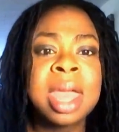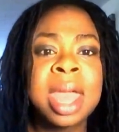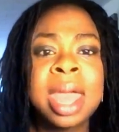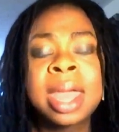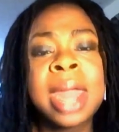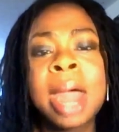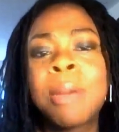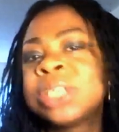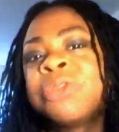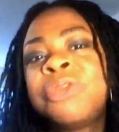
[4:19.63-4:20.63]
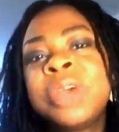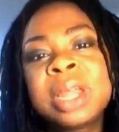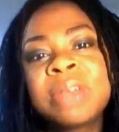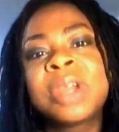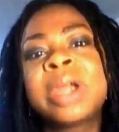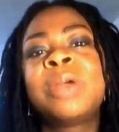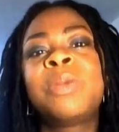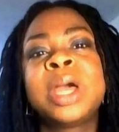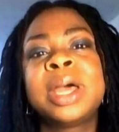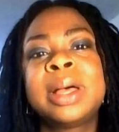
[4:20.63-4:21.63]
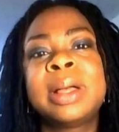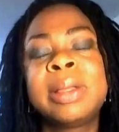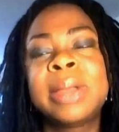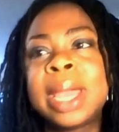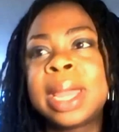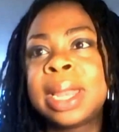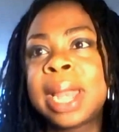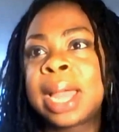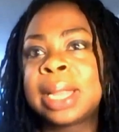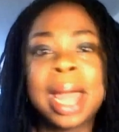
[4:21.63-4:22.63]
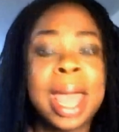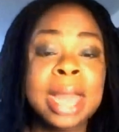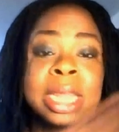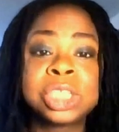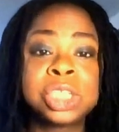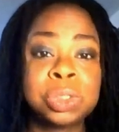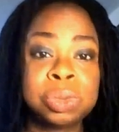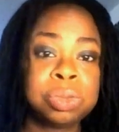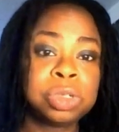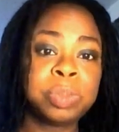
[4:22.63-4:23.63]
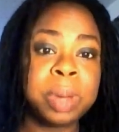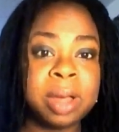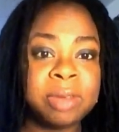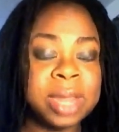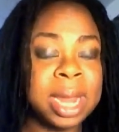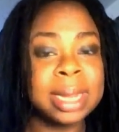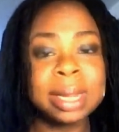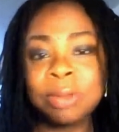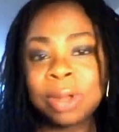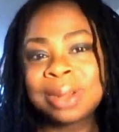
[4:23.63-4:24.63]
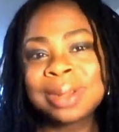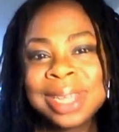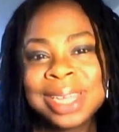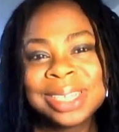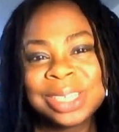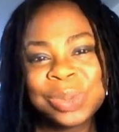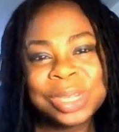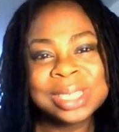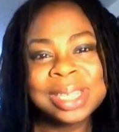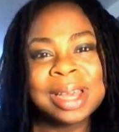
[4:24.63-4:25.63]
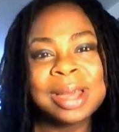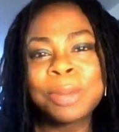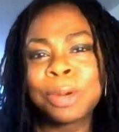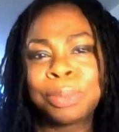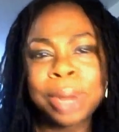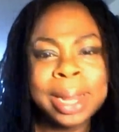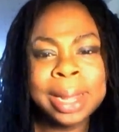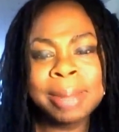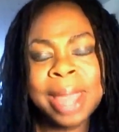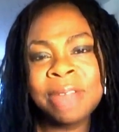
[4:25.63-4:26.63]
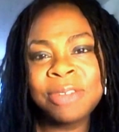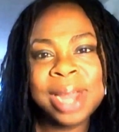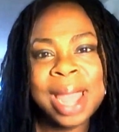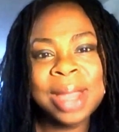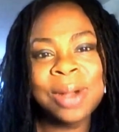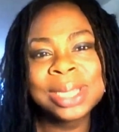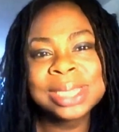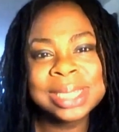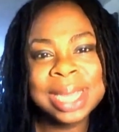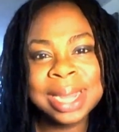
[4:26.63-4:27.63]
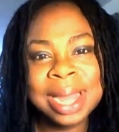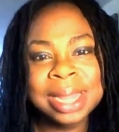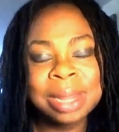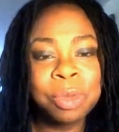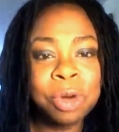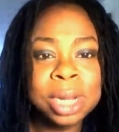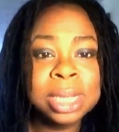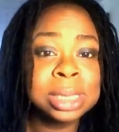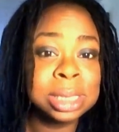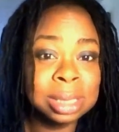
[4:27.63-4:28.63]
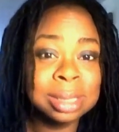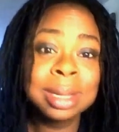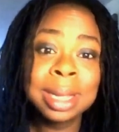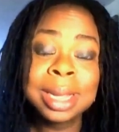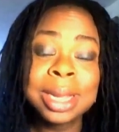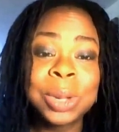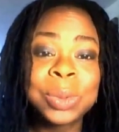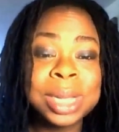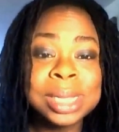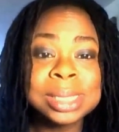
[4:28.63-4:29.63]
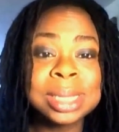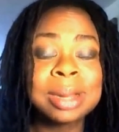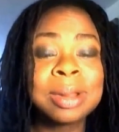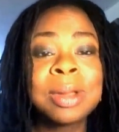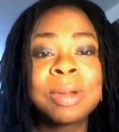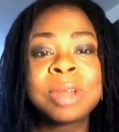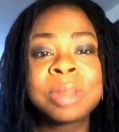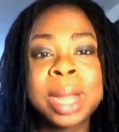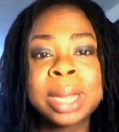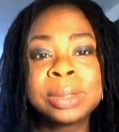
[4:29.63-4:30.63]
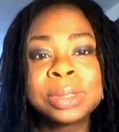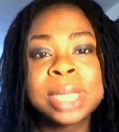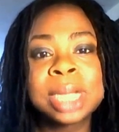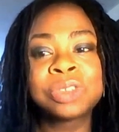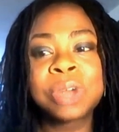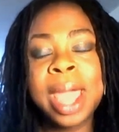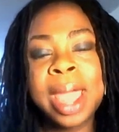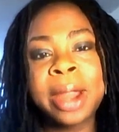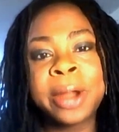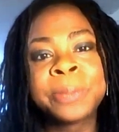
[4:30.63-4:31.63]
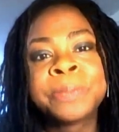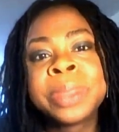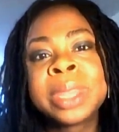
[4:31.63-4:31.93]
And I wasn't feeling very well, and I had this huge puff that I didn't want to twist up or braid up every night, only to take down in the morning to look, decent with my loose natural hair.